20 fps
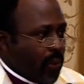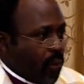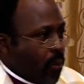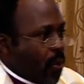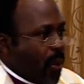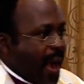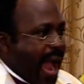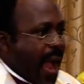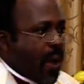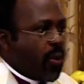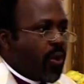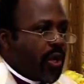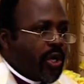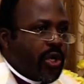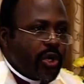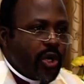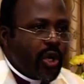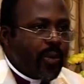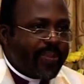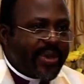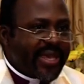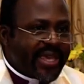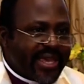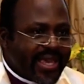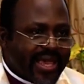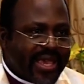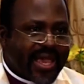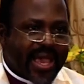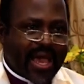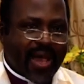Why will you be
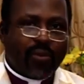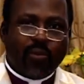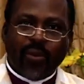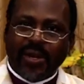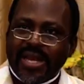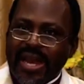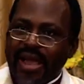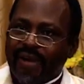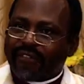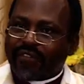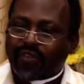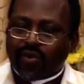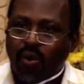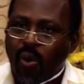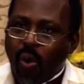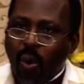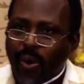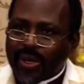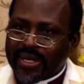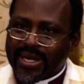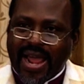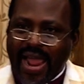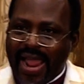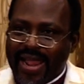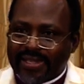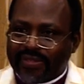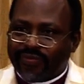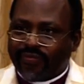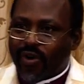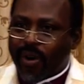here? We left all
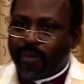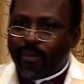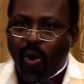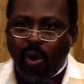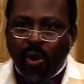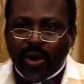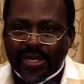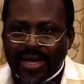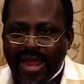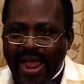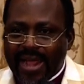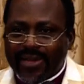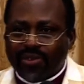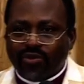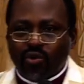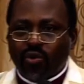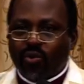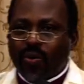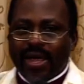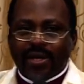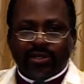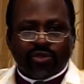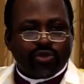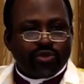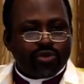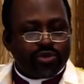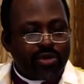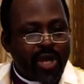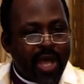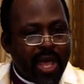night. From all night, we went
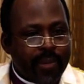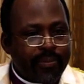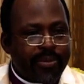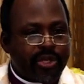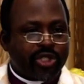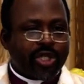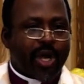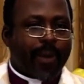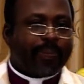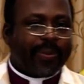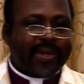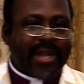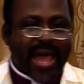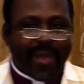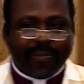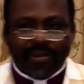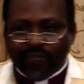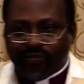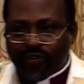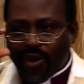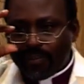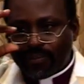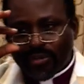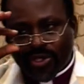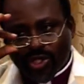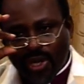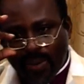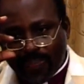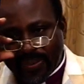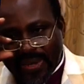to Bishop Labi. From
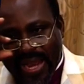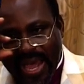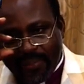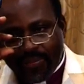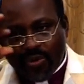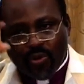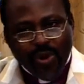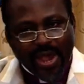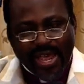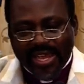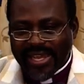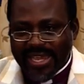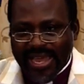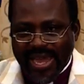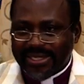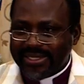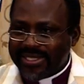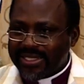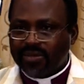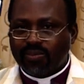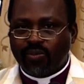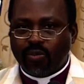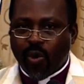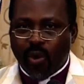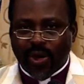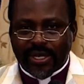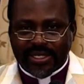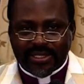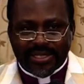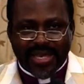Bishop Labi, we were here this
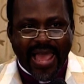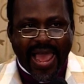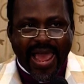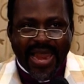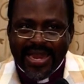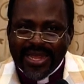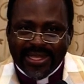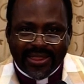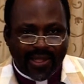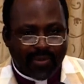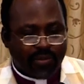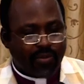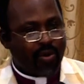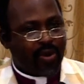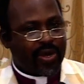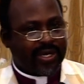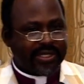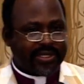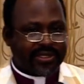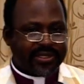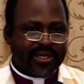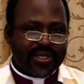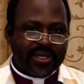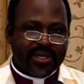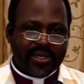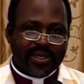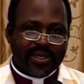morning, early in the morning.